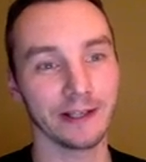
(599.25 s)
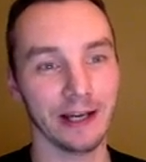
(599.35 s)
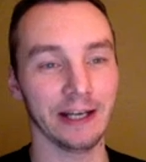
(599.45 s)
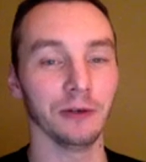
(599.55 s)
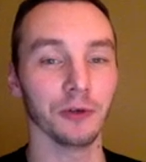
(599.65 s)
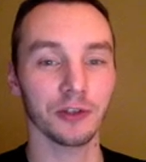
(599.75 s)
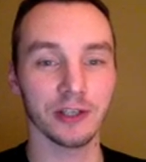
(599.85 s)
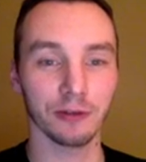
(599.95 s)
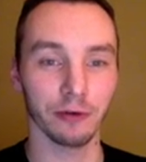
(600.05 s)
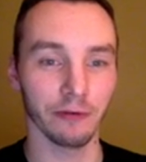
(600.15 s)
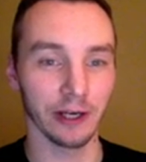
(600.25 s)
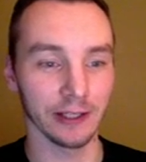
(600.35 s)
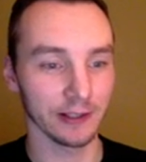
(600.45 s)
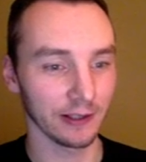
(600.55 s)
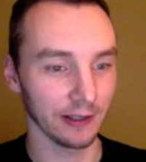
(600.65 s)
and you just literally
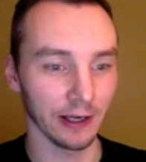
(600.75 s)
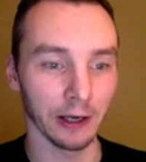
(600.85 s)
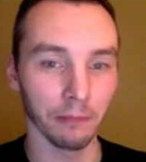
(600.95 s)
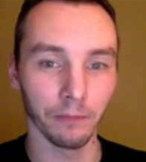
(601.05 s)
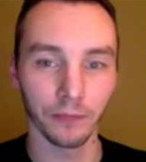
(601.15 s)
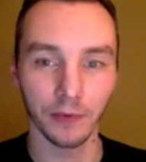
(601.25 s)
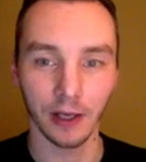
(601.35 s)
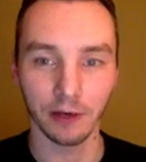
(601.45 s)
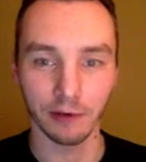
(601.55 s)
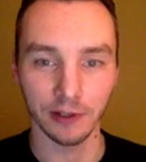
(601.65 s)
write, um, I can write